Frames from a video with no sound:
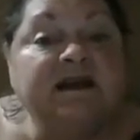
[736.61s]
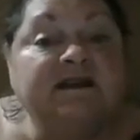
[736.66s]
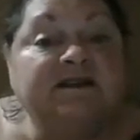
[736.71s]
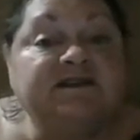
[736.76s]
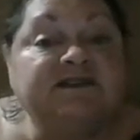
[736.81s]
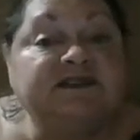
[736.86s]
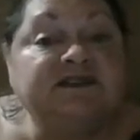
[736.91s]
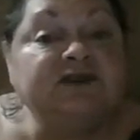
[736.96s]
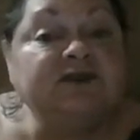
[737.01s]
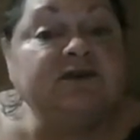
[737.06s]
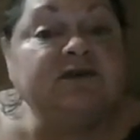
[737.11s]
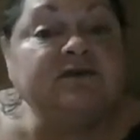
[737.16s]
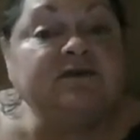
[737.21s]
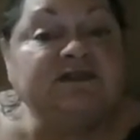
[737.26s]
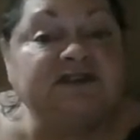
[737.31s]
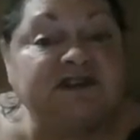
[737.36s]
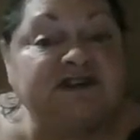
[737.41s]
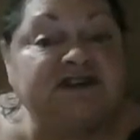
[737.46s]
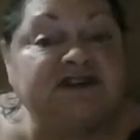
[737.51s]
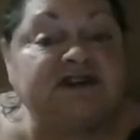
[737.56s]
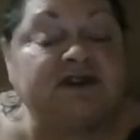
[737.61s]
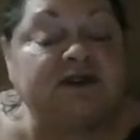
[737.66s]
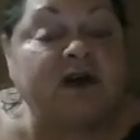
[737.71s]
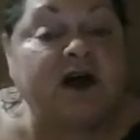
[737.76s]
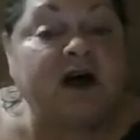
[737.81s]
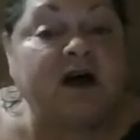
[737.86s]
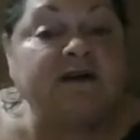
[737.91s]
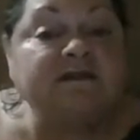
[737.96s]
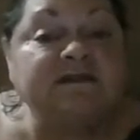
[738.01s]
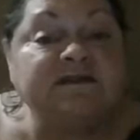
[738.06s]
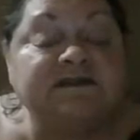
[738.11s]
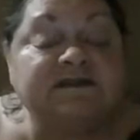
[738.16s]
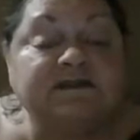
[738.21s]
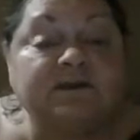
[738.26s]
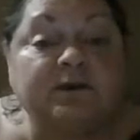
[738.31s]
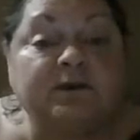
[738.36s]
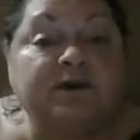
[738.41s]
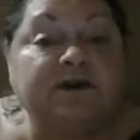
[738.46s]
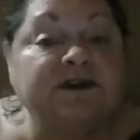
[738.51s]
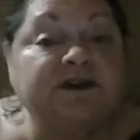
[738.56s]
2 dishcloths,
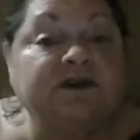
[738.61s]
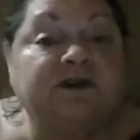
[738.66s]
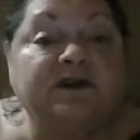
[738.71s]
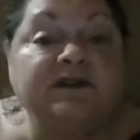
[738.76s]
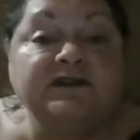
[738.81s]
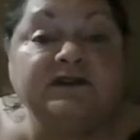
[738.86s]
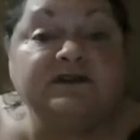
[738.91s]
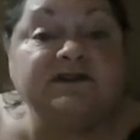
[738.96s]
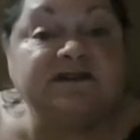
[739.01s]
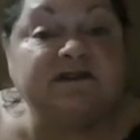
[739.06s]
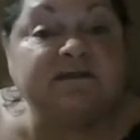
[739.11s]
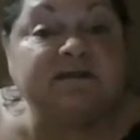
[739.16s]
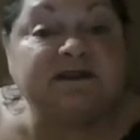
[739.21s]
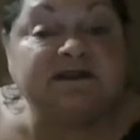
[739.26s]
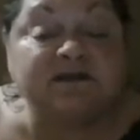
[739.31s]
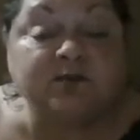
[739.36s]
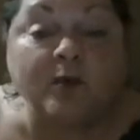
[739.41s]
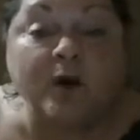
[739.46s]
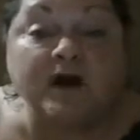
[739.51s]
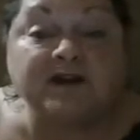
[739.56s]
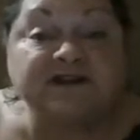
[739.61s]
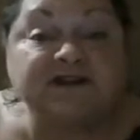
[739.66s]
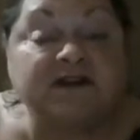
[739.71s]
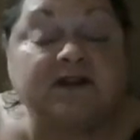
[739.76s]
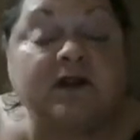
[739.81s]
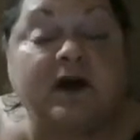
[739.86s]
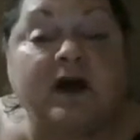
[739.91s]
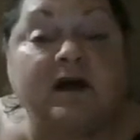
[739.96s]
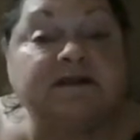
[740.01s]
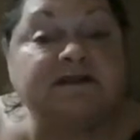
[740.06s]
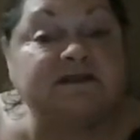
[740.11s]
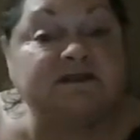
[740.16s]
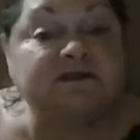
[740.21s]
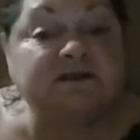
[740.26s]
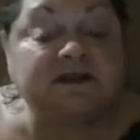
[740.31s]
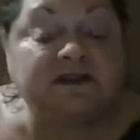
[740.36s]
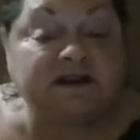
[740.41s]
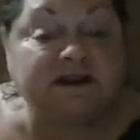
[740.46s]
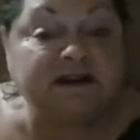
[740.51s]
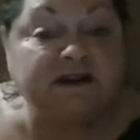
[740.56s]
or you can use them as washcloths or
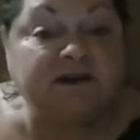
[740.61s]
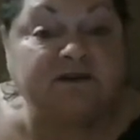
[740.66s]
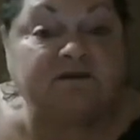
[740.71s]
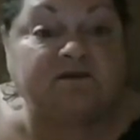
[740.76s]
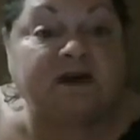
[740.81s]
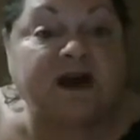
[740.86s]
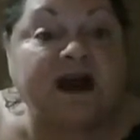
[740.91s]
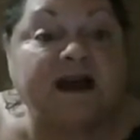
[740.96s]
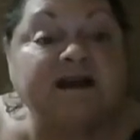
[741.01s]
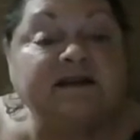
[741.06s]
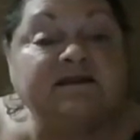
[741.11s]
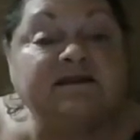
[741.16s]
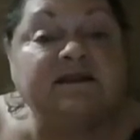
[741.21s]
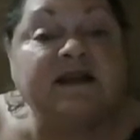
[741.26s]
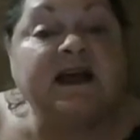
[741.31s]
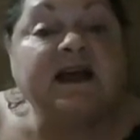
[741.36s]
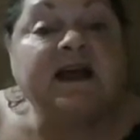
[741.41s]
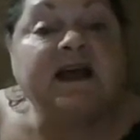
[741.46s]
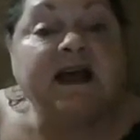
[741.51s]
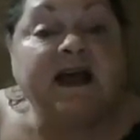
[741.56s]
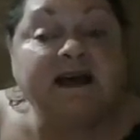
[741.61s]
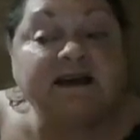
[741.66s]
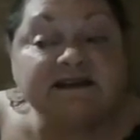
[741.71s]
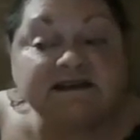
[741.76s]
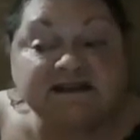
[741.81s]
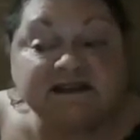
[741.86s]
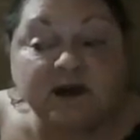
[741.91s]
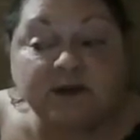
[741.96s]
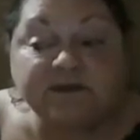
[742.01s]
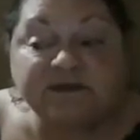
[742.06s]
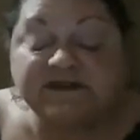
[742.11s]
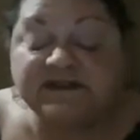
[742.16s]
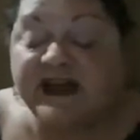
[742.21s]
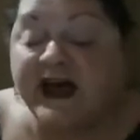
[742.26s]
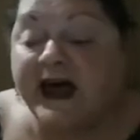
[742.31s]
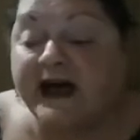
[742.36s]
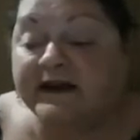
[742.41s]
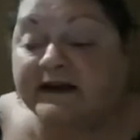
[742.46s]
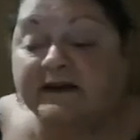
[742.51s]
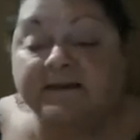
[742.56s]
cleaning rags, and a soap
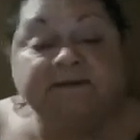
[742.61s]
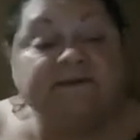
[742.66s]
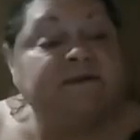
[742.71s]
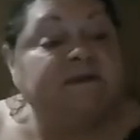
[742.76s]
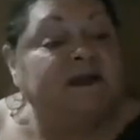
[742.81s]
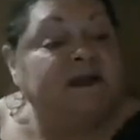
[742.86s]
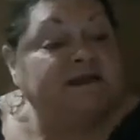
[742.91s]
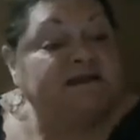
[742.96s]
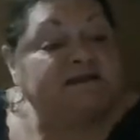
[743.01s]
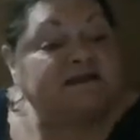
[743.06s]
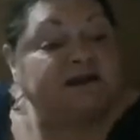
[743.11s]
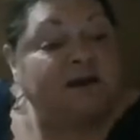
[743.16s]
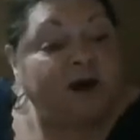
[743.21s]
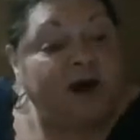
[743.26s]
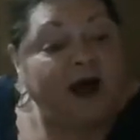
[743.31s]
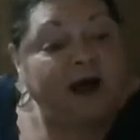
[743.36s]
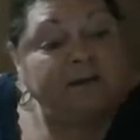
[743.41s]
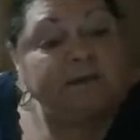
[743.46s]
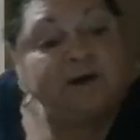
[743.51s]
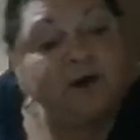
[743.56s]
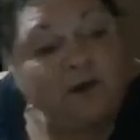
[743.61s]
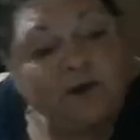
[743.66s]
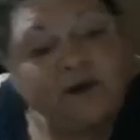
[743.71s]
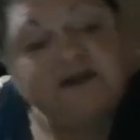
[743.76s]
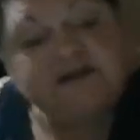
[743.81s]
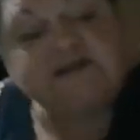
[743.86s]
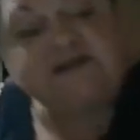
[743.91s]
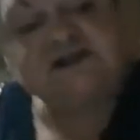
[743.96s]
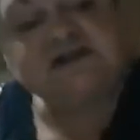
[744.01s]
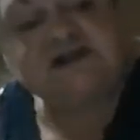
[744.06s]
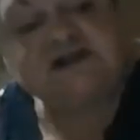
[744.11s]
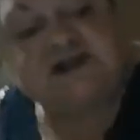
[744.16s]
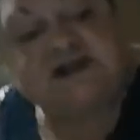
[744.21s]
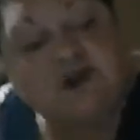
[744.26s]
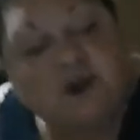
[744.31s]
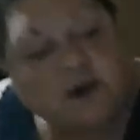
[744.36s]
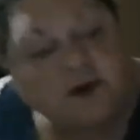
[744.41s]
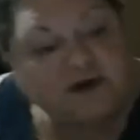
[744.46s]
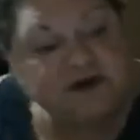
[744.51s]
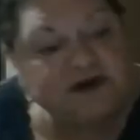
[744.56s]
sack. So I'm going to
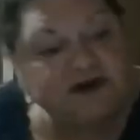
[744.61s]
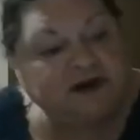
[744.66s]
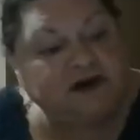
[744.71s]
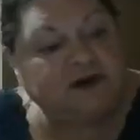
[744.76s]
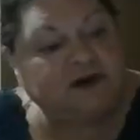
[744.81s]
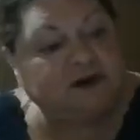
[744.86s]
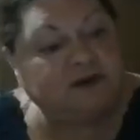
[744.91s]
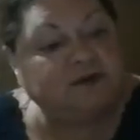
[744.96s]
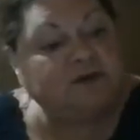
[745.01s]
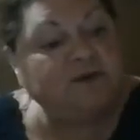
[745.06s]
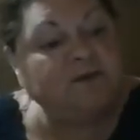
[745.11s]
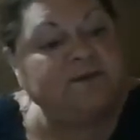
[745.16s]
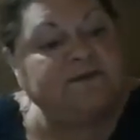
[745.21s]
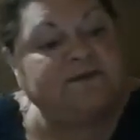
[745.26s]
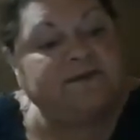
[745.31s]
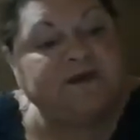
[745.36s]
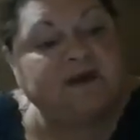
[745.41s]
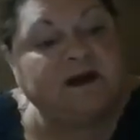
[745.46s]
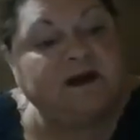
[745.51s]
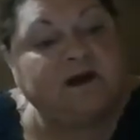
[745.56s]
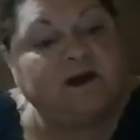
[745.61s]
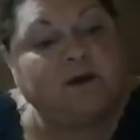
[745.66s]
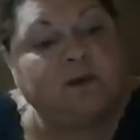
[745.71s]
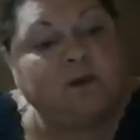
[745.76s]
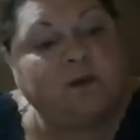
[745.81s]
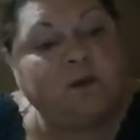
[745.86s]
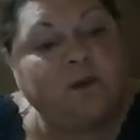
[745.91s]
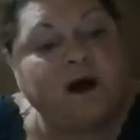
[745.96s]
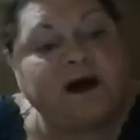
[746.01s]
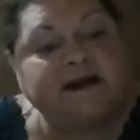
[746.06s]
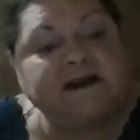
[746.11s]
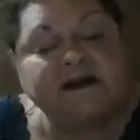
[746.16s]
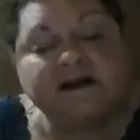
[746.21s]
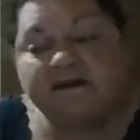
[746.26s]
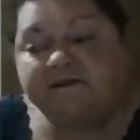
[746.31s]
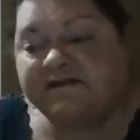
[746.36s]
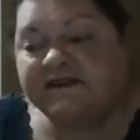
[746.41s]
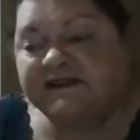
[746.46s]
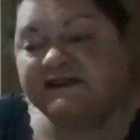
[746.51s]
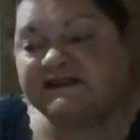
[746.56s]
show you one
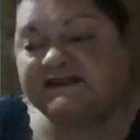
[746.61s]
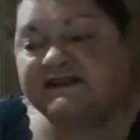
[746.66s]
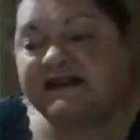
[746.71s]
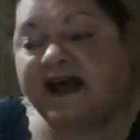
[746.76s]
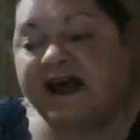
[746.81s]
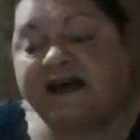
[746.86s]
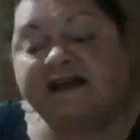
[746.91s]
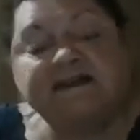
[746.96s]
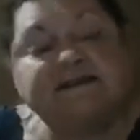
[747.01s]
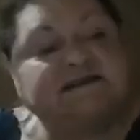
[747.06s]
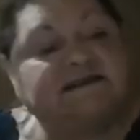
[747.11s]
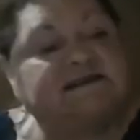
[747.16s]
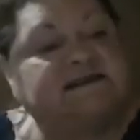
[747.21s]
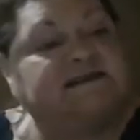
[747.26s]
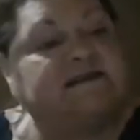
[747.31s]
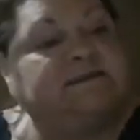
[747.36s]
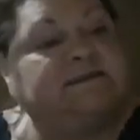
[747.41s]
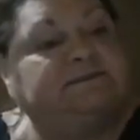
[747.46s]
of the sets.